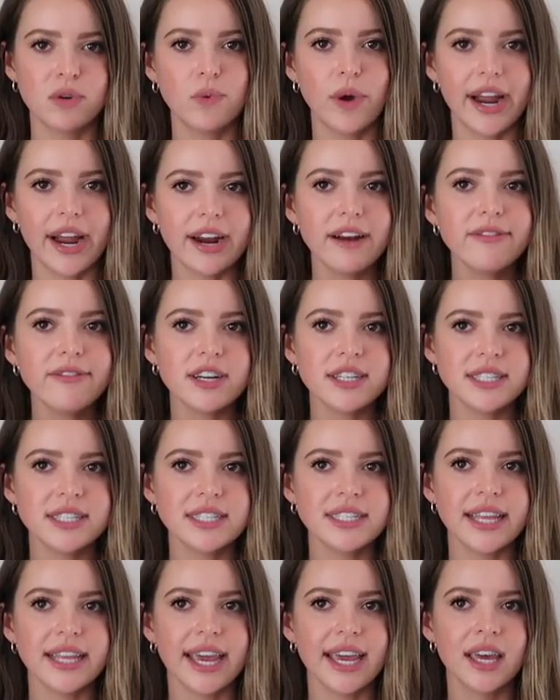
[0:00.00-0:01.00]
and wear
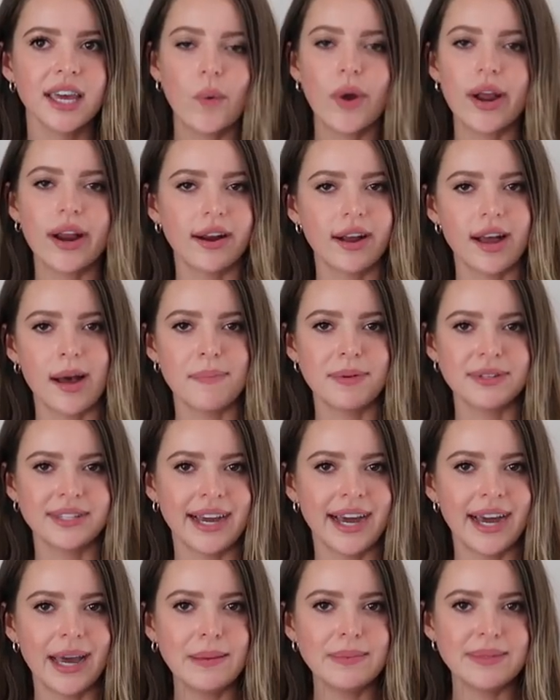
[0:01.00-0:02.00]
versus like wear a couple
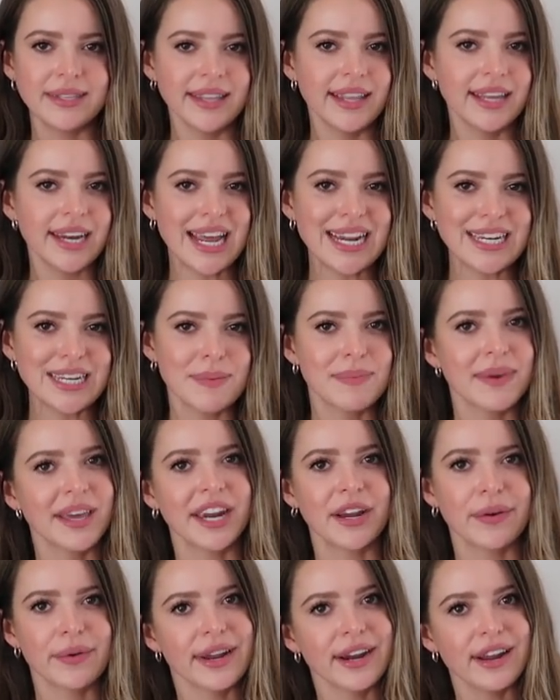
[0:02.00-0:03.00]
times and then end up
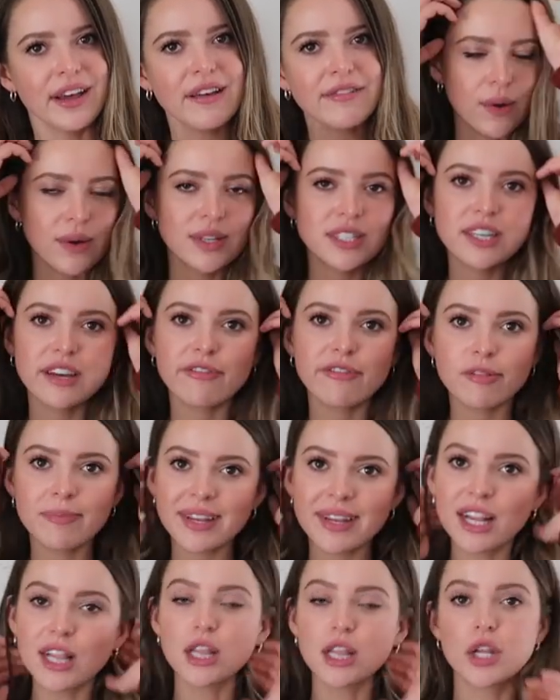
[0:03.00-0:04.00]
getting rid of. So it's good for
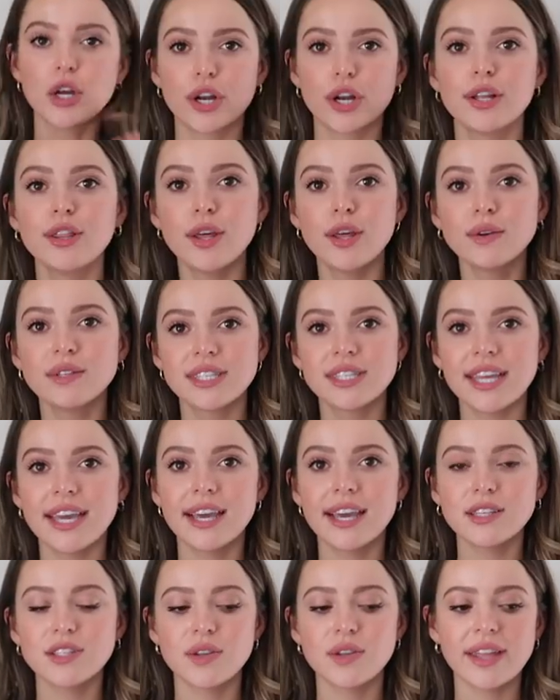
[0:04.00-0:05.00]
me to learn those
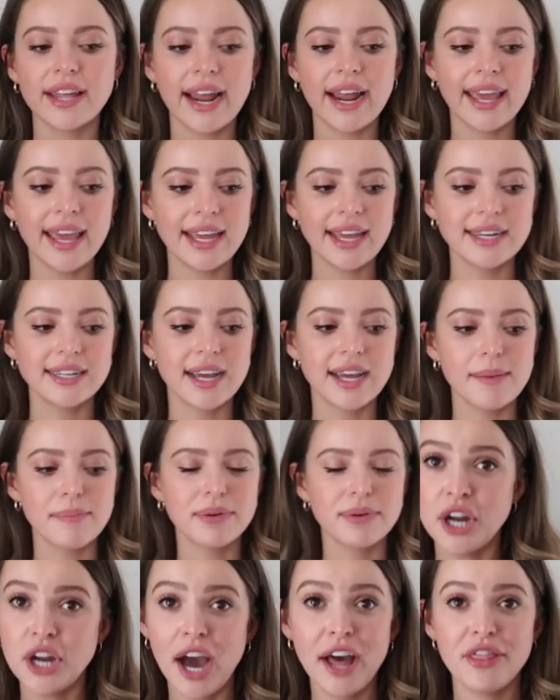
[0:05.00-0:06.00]
things so that I end
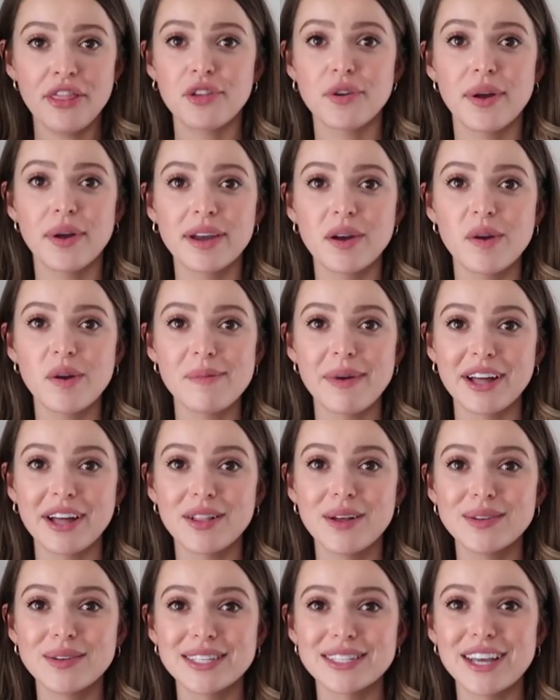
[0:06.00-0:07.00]
up not throwing away my
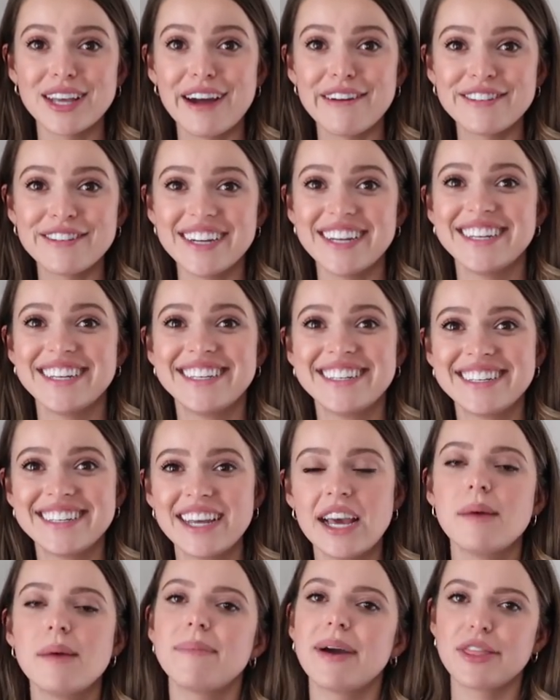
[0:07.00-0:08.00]
clothes as often.
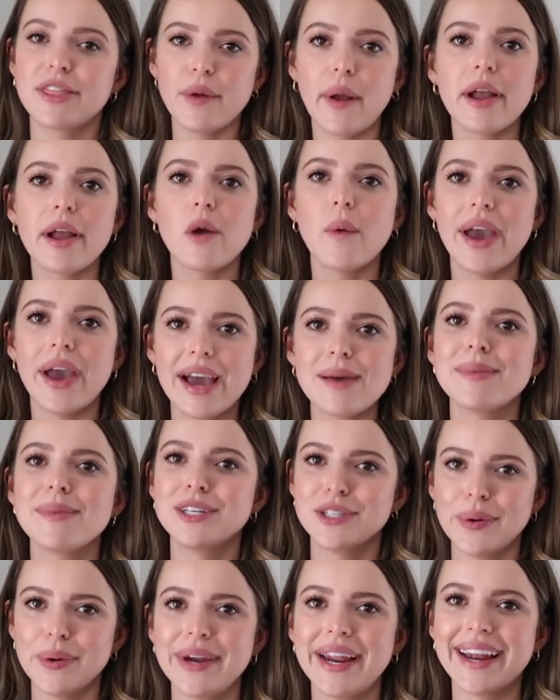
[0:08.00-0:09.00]
By throwing away, I
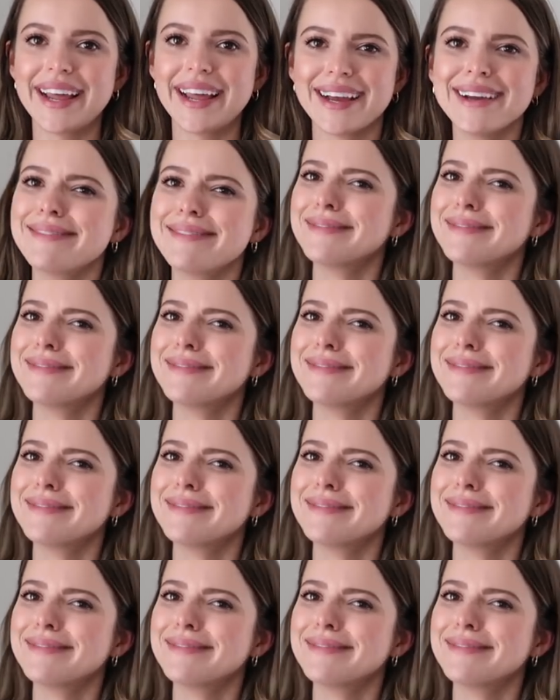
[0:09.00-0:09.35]
mean donating,